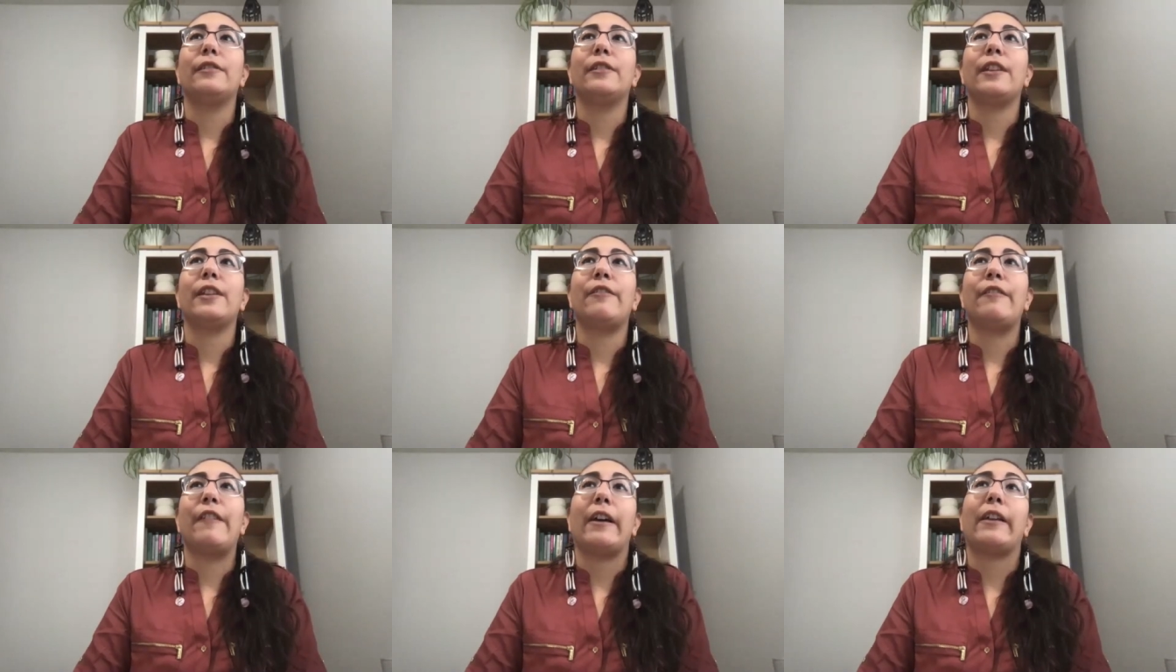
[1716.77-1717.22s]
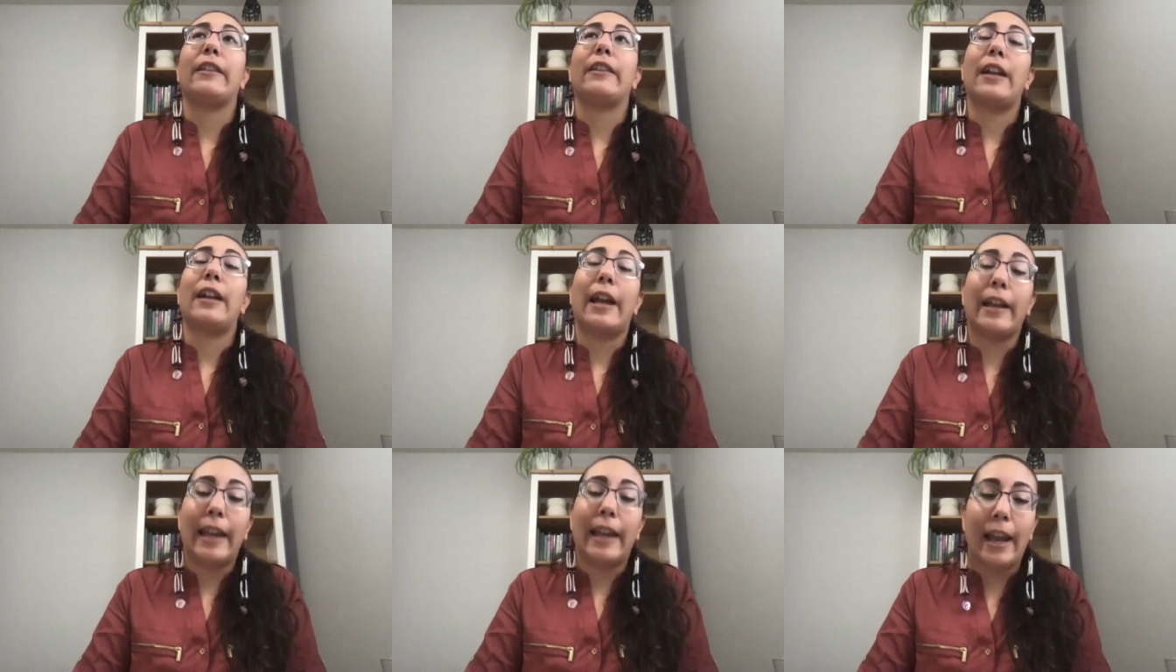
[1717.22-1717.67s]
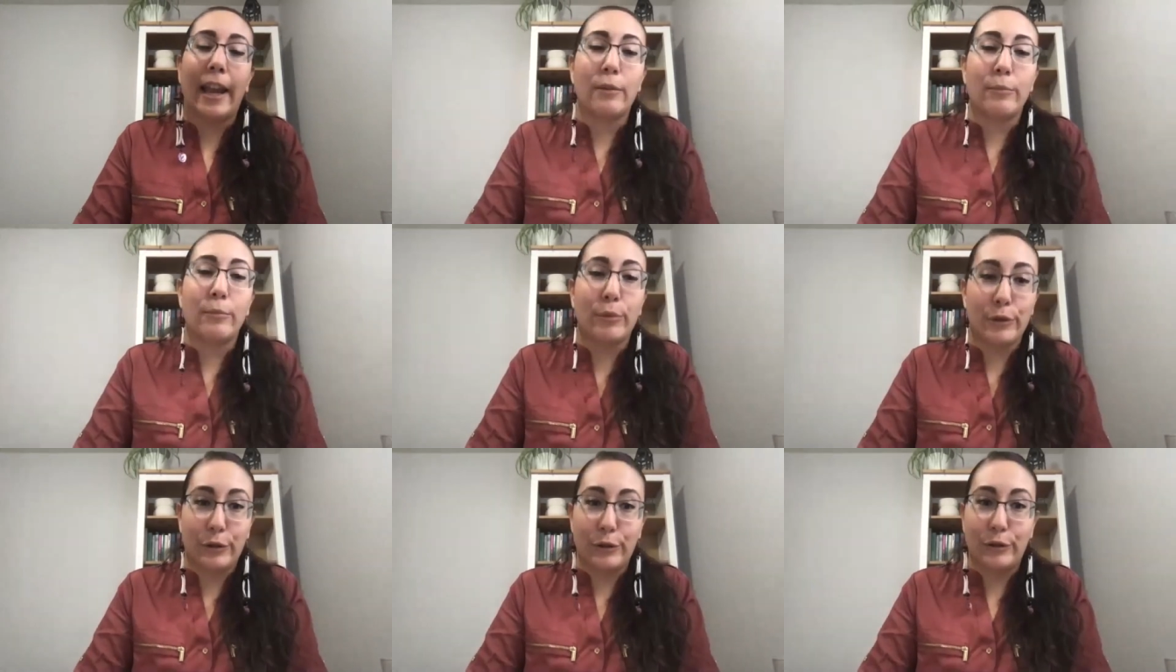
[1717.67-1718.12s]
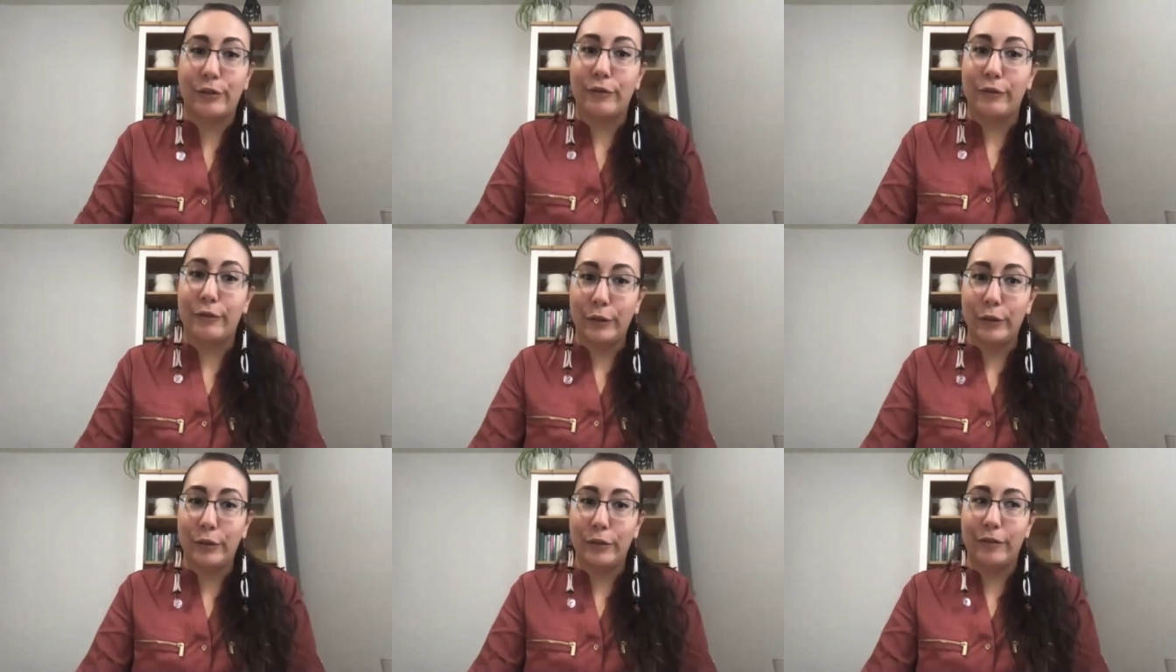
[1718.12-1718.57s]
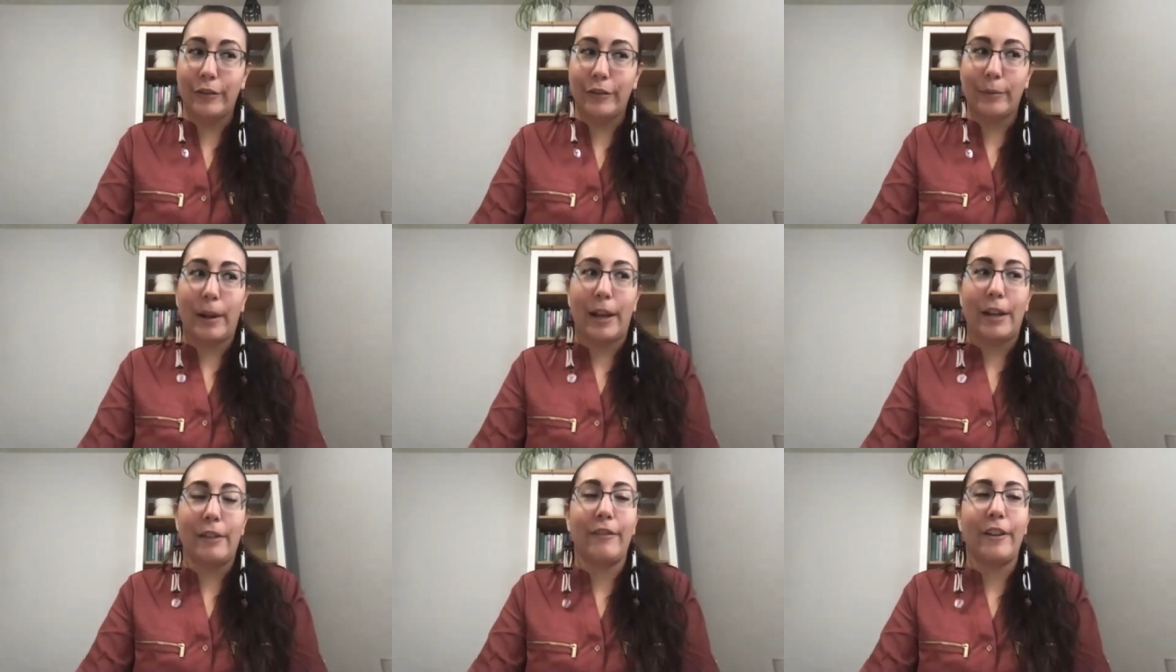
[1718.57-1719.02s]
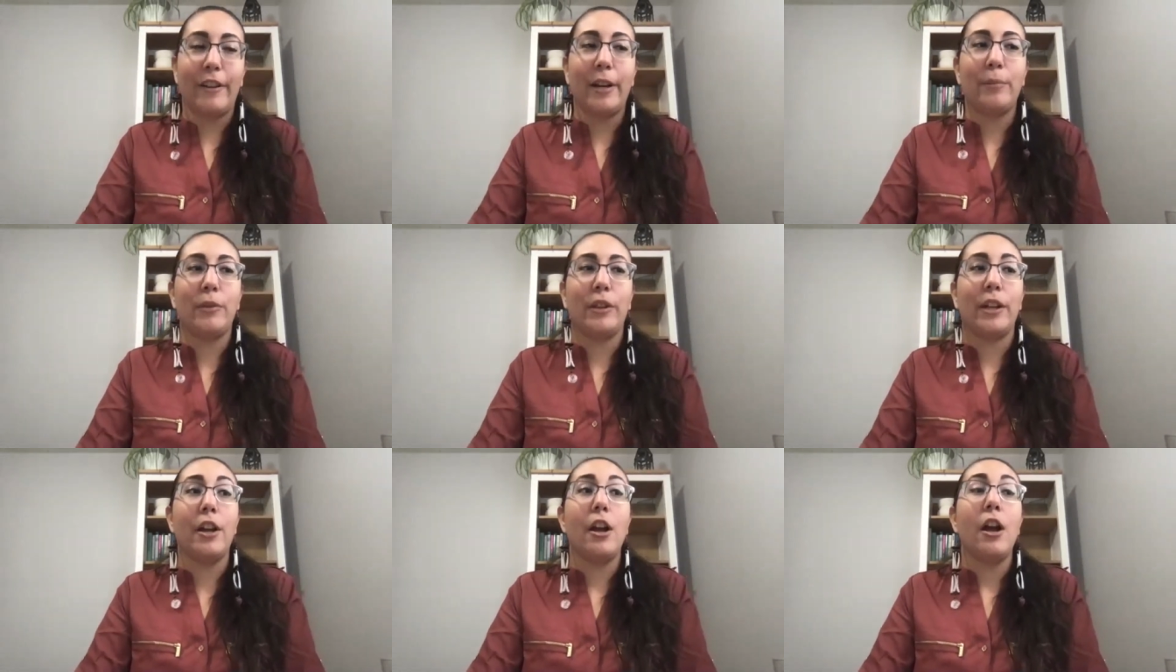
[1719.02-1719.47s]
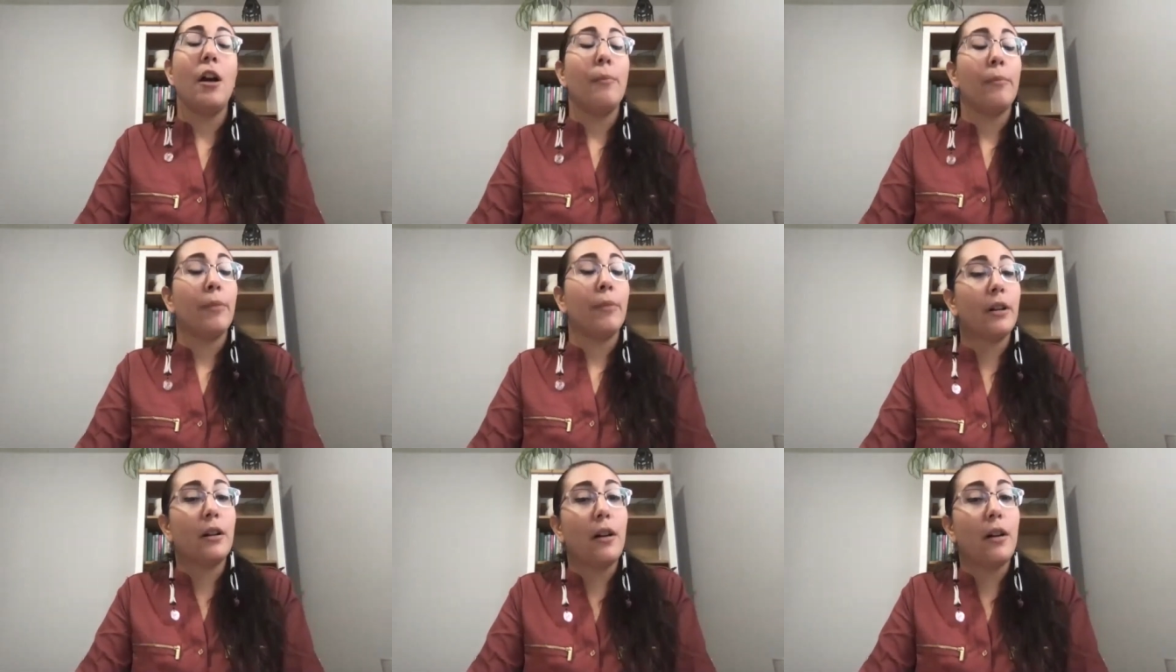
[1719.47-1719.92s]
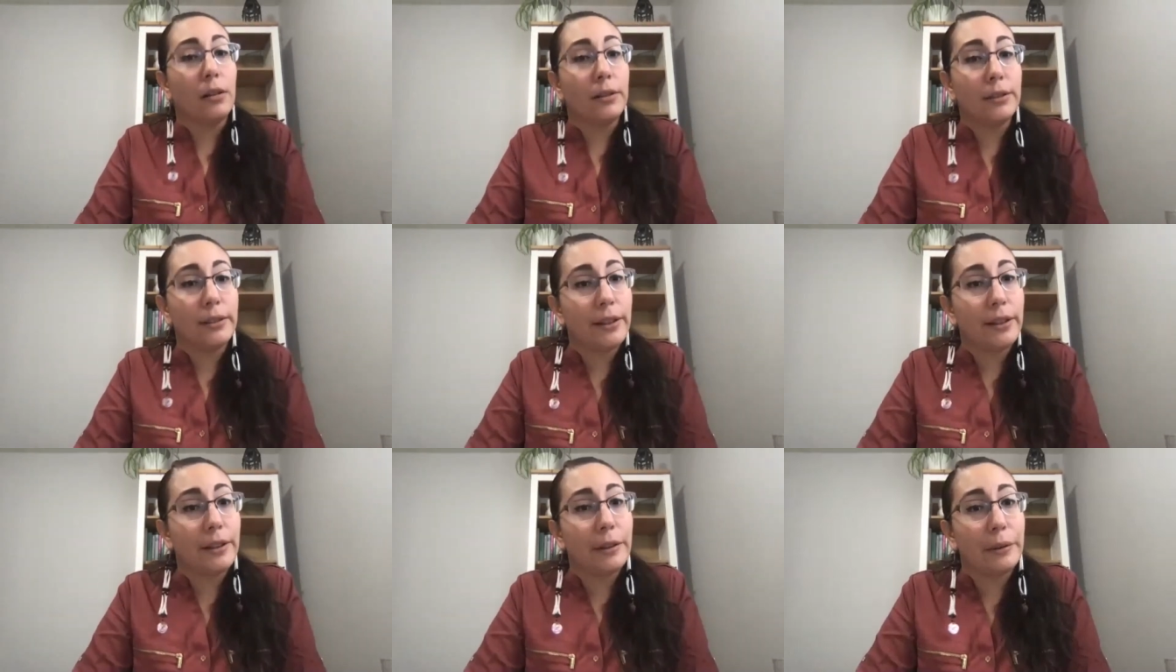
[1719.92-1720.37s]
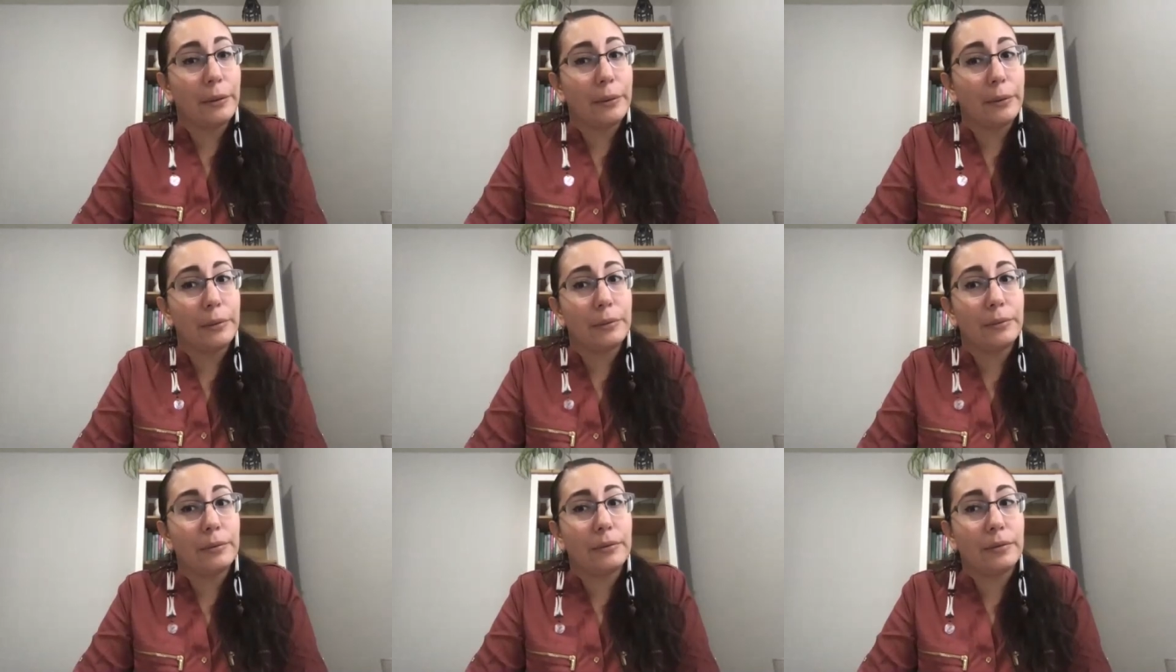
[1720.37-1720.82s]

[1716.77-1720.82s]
the fact that I can produce food for my family, but it also,